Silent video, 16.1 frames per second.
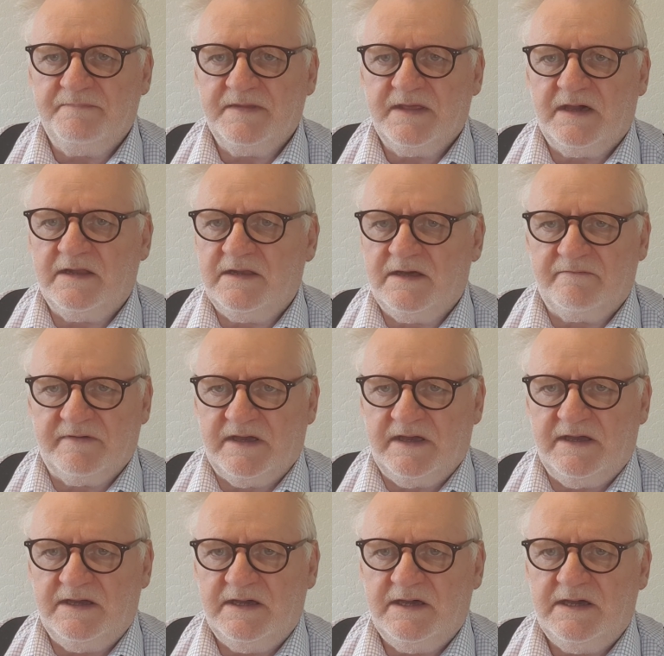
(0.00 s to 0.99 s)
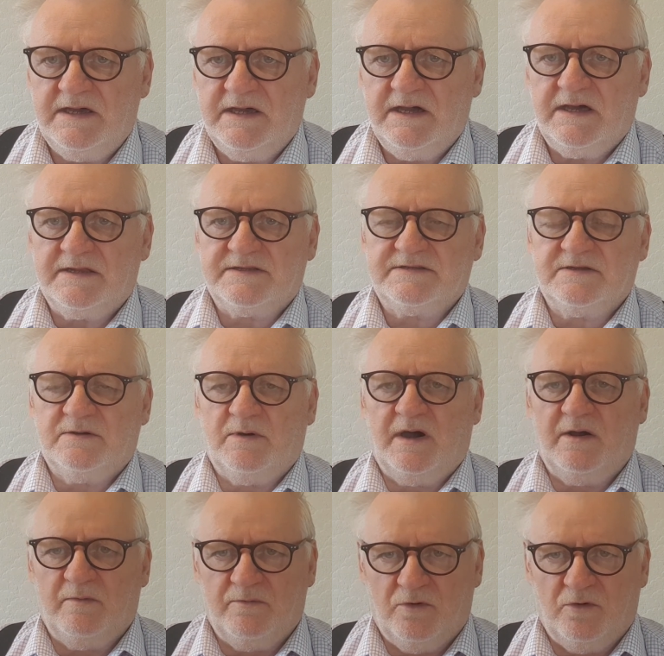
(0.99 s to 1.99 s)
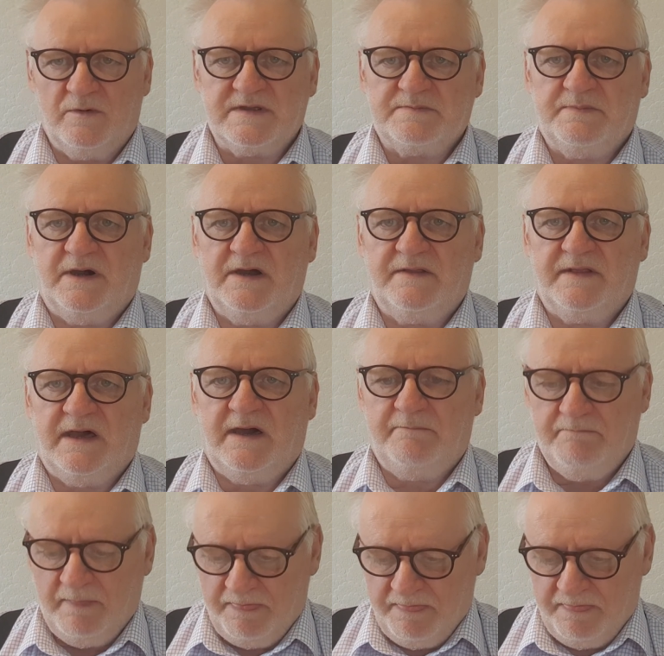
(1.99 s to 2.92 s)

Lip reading: I love it, and so I'll always buy that,